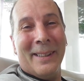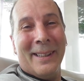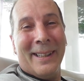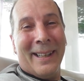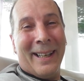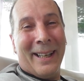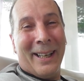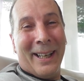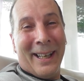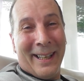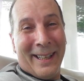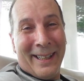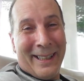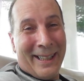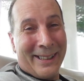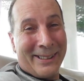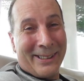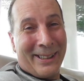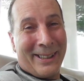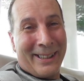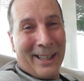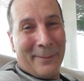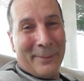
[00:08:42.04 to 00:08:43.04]

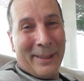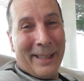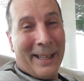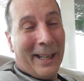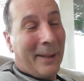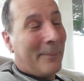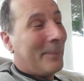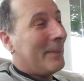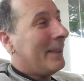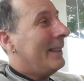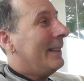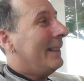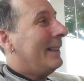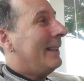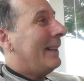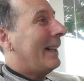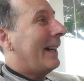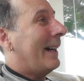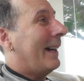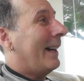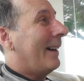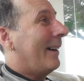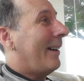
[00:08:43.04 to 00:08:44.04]
as I come out.
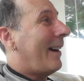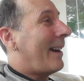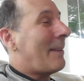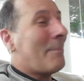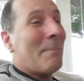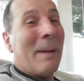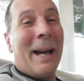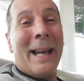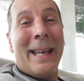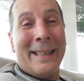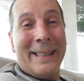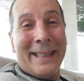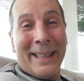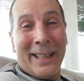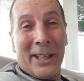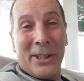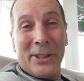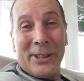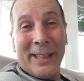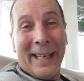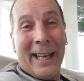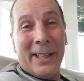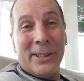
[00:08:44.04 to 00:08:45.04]
I may get a
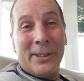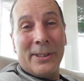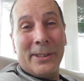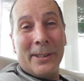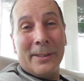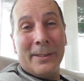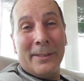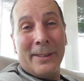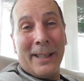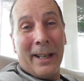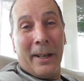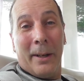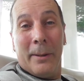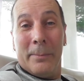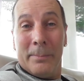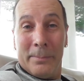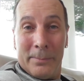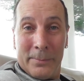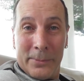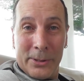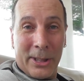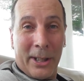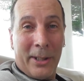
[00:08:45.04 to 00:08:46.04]
chance to
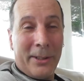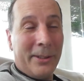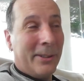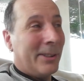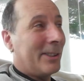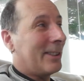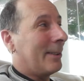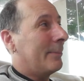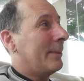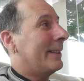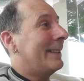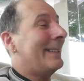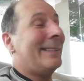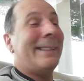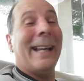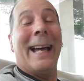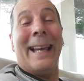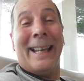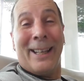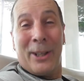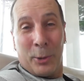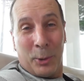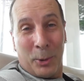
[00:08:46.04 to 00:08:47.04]
show you some of the
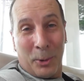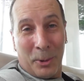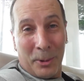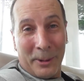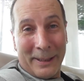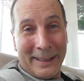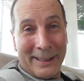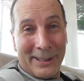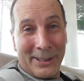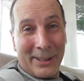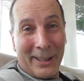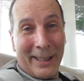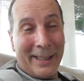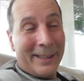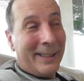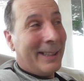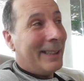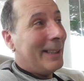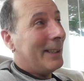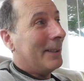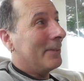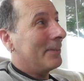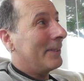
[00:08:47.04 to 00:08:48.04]
decor inside
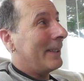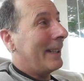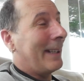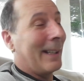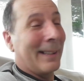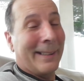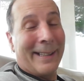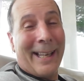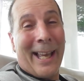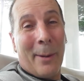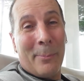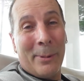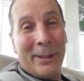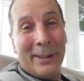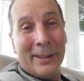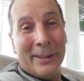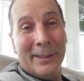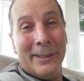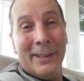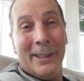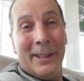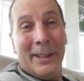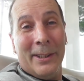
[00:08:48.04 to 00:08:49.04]
there if they allow me
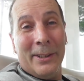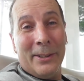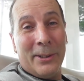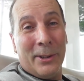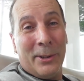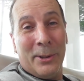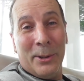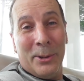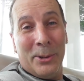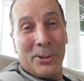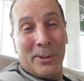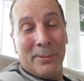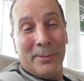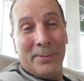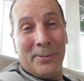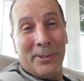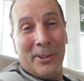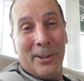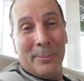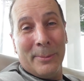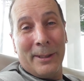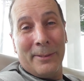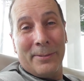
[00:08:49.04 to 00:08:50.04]
to do some
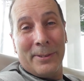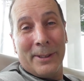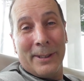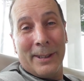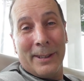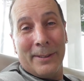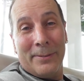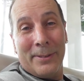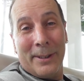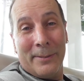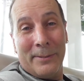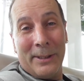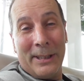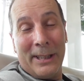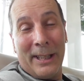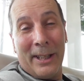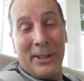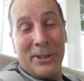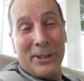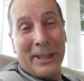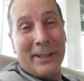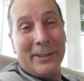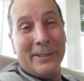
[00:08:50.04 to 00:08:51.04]
filming for the
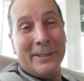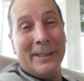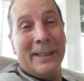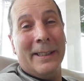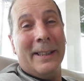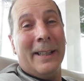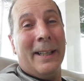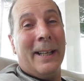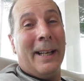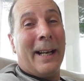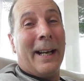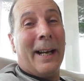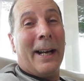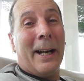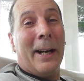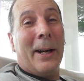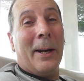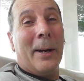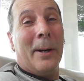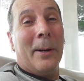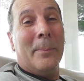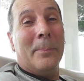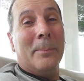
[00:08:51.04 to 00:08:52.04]
video channel,
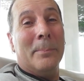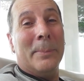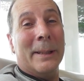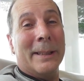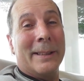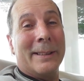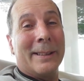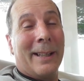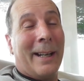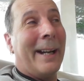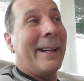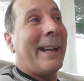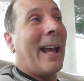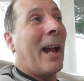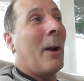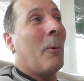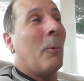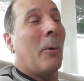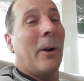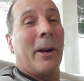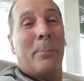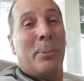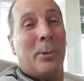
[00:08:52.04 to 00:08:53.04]
but I
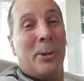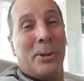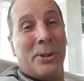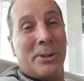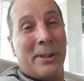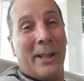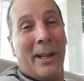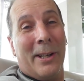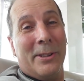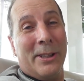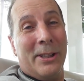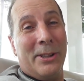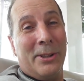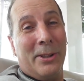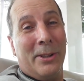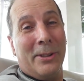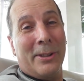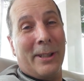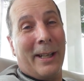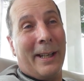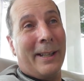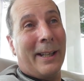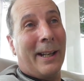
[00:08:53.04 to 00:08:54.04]
don't want to push those
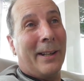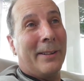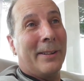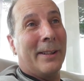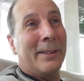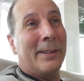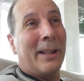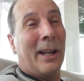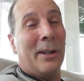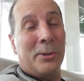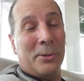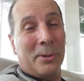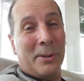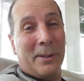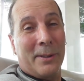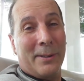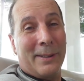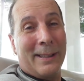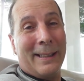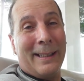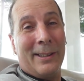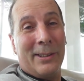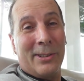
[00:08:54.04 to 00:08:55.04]
issues. I know that those sort of
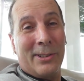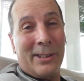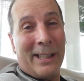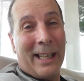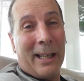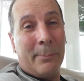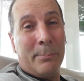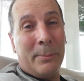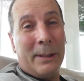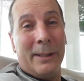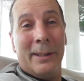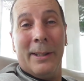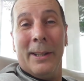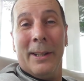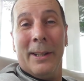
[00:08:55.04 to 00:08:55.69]
things can be